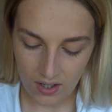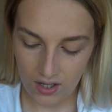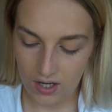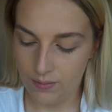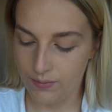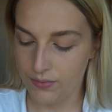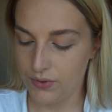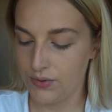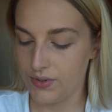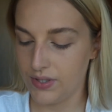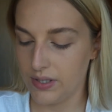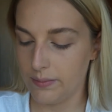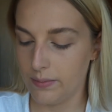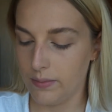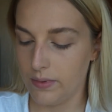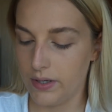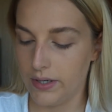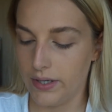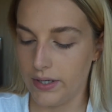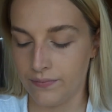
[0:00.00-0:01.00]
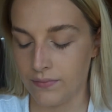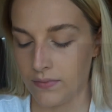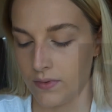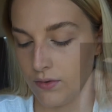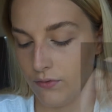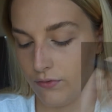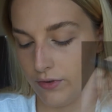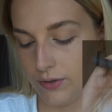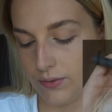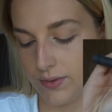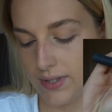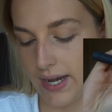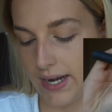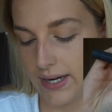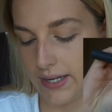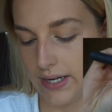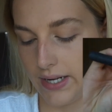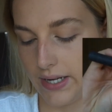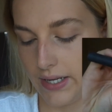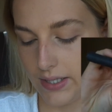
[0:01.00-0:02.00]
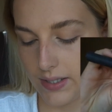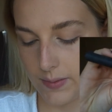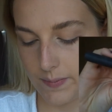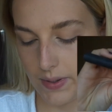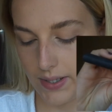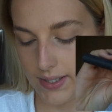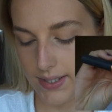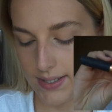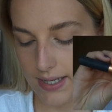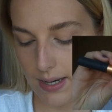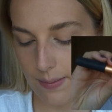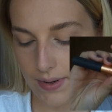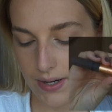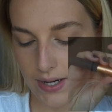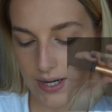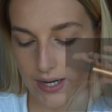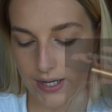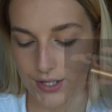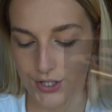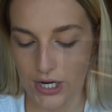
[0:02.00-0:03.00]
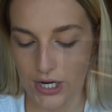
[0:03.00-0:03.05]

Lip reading: I'm using my Real Techniques by Sam and Nick